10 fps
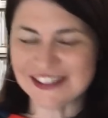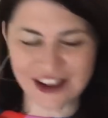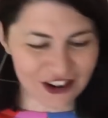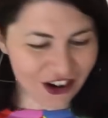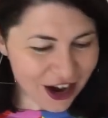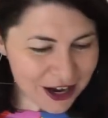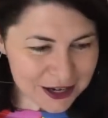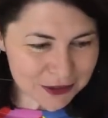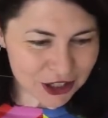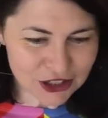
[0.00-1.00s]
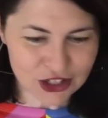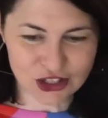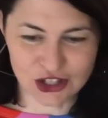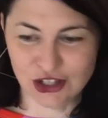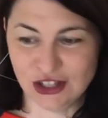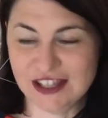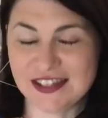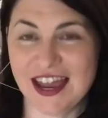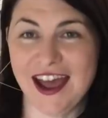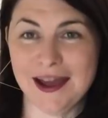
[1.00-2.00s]
So I am going to show you
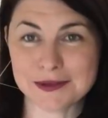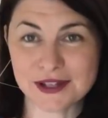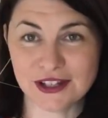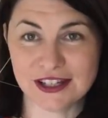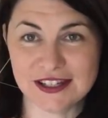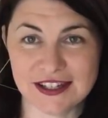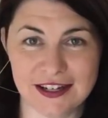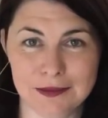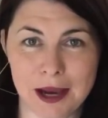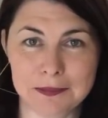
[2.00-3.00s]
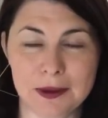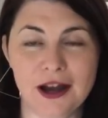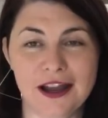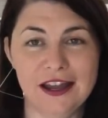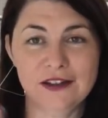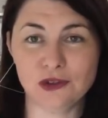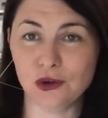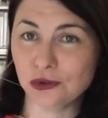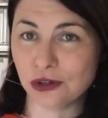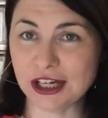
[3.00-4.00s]
this absolutely stunning paper. I have
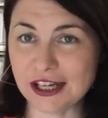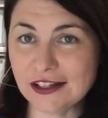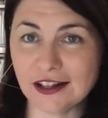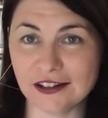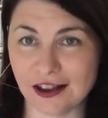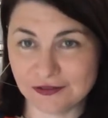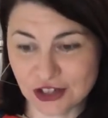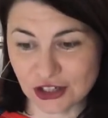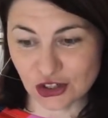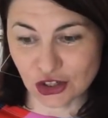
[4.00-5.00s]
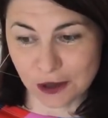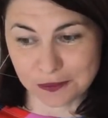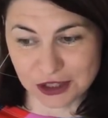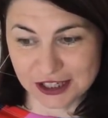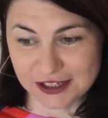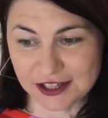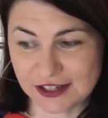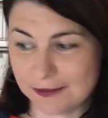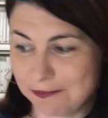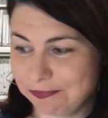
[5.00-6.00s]
already loved it, chopped it,
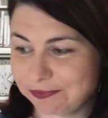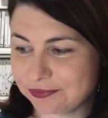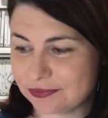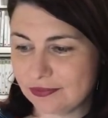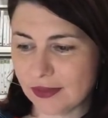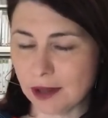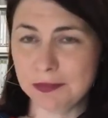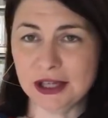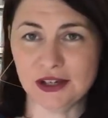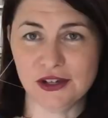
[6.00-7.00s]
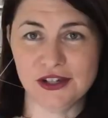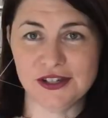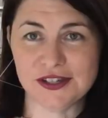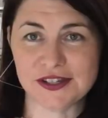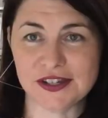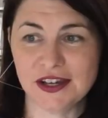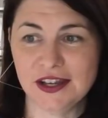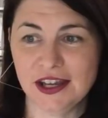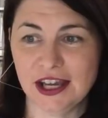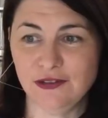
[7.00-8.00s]
because
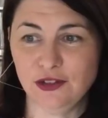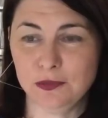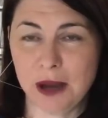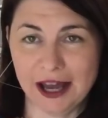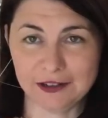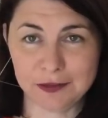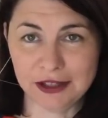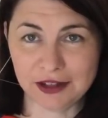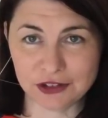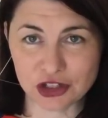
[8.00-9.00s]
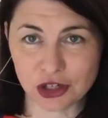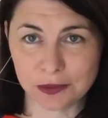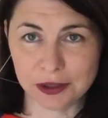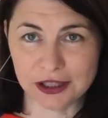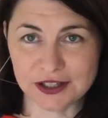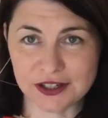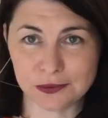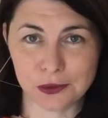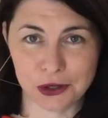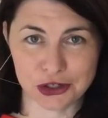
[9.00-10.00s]
if you're part of my Love It Chop It
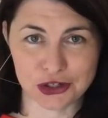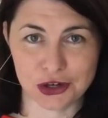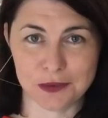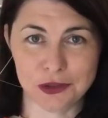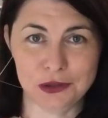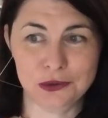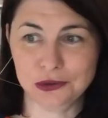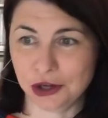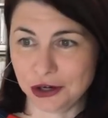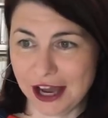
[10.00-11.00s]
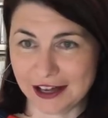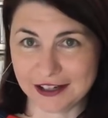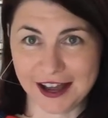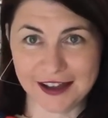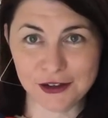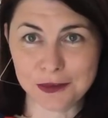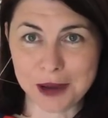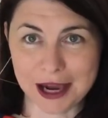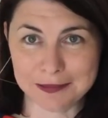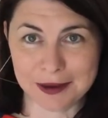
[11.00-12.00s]
workshop, you will know how to cut your
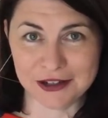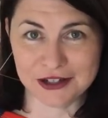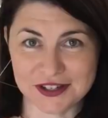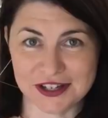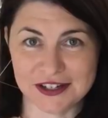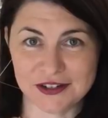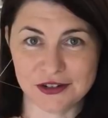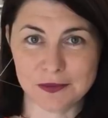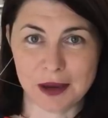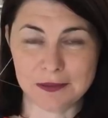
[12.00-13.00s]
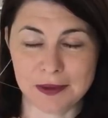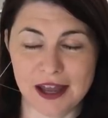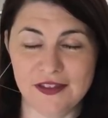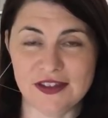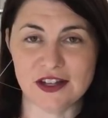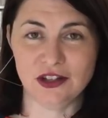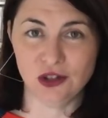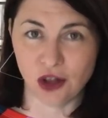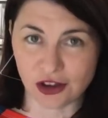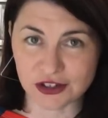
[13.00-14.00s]
paper, designer series paper, and there's a
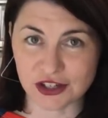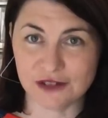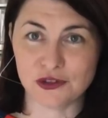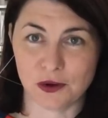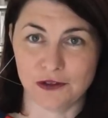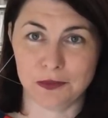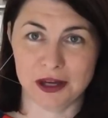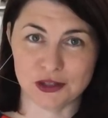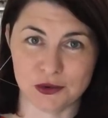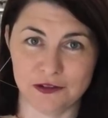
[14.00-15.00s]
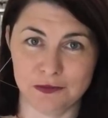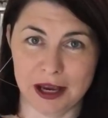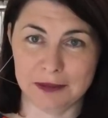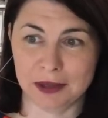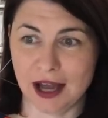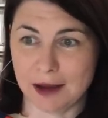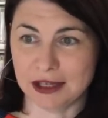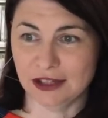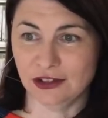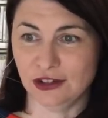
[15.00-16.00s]
lot of 12 by 12 paper
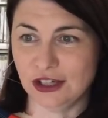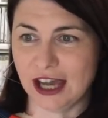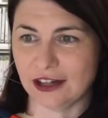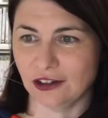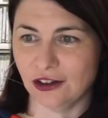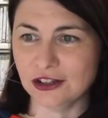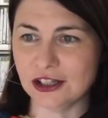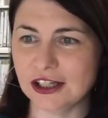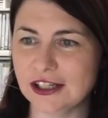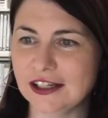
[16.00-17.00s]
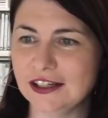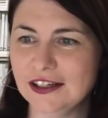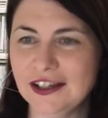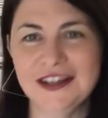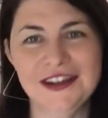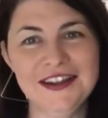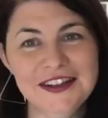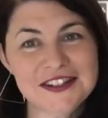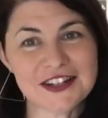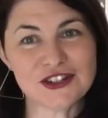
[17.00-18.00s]
coming in the new catalogue.
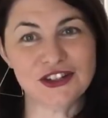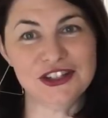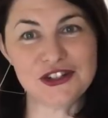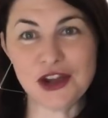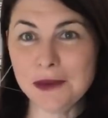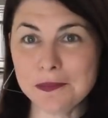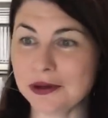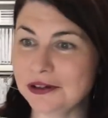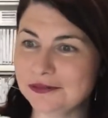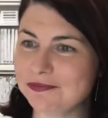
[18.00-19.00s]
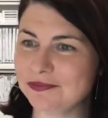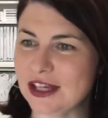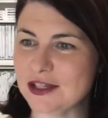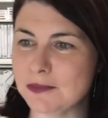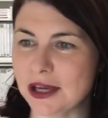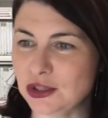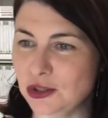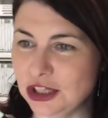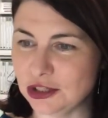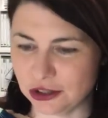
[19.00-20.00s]
Oh, it's actually a top. It's my
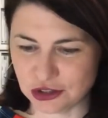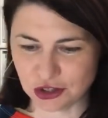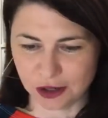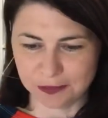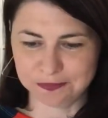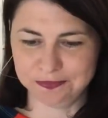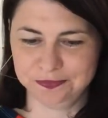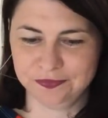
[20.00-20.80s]
Uniqlo top.